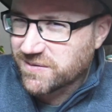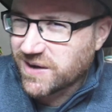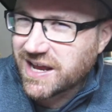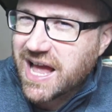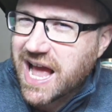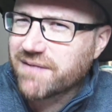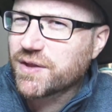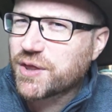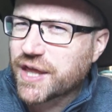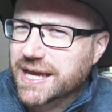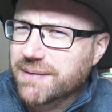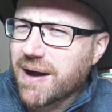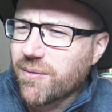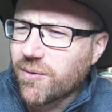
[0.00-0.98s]
Have a think
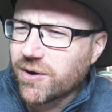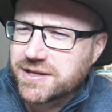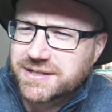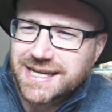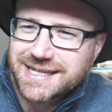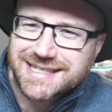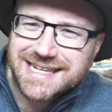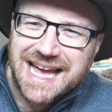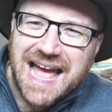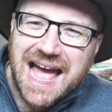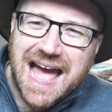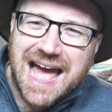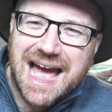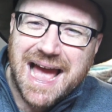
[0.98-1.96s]
about what you did.
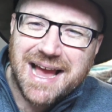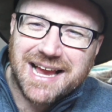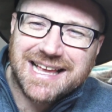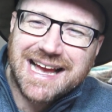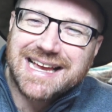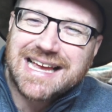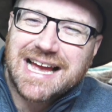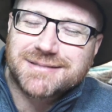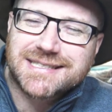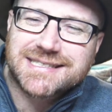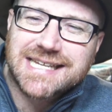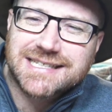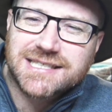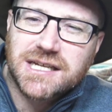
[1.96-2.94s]
Captain
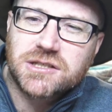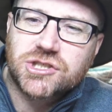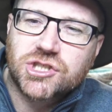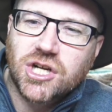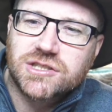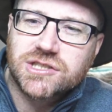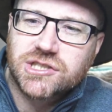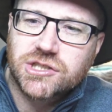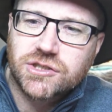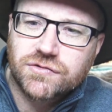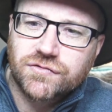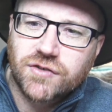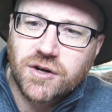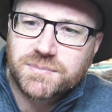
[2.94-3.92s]
says Johnson
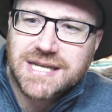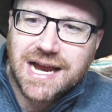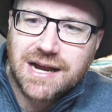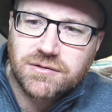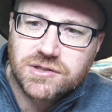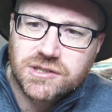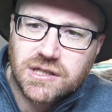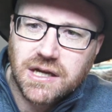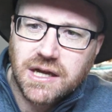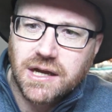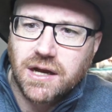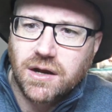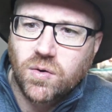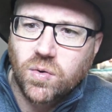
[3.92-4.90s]
rubbed out
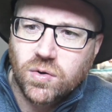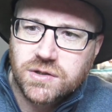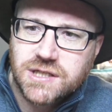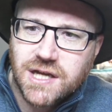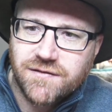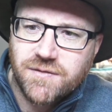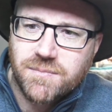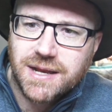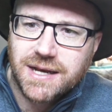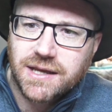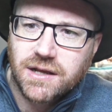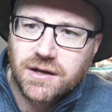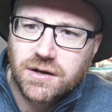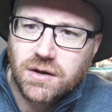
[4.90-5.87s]

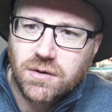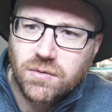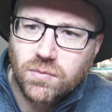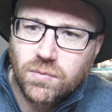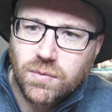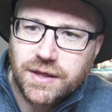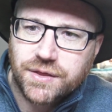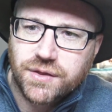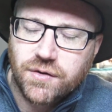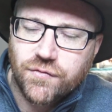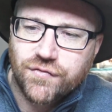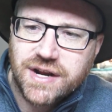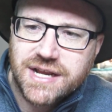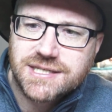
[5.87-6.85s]
$250,000 with
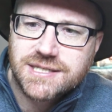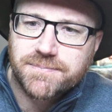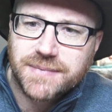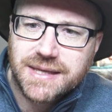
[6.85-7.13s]
Riz.